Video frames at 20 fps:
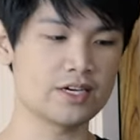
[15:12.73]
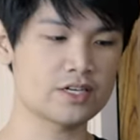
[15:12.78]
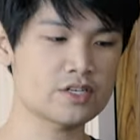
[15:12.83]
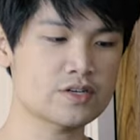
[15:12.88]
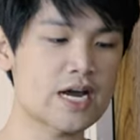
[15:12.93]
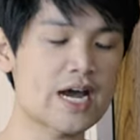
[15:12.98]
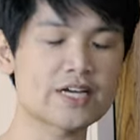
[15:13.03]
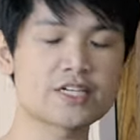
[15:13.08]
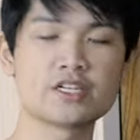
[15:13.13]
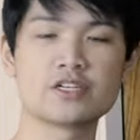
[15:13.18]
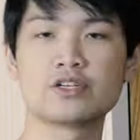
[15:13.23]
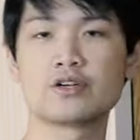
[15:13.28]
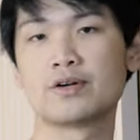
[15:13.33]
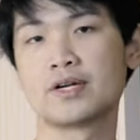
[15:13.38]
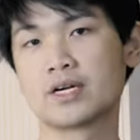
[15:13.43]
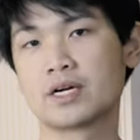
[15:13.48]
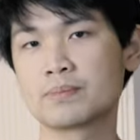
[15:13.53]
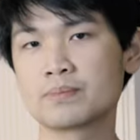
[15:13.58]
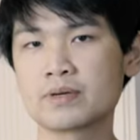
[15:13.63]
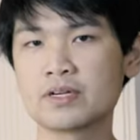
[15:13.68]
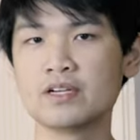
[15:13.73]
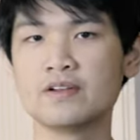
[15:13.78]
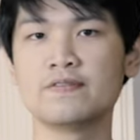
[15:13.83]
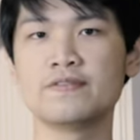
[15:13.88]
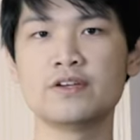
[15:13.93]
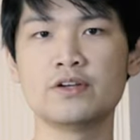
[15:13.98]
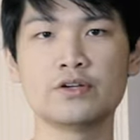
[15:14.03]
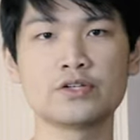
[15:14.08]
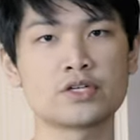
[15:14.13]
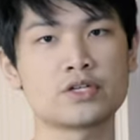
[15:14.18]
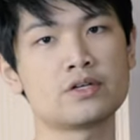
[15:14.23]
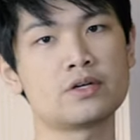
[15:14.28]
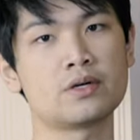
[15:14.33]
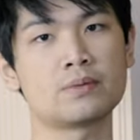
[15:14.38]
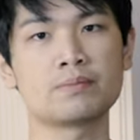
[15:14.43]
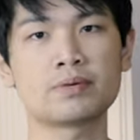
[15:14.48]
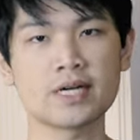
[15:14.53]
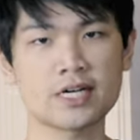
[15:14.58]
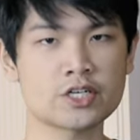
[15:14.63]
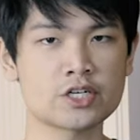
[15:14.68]
extraction during our pre-infusion
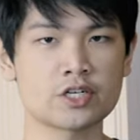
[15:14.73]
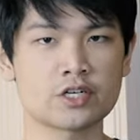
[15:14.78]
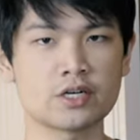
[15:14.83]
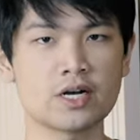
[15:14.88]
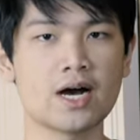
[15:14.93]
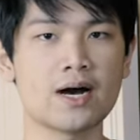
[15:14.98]
or pressure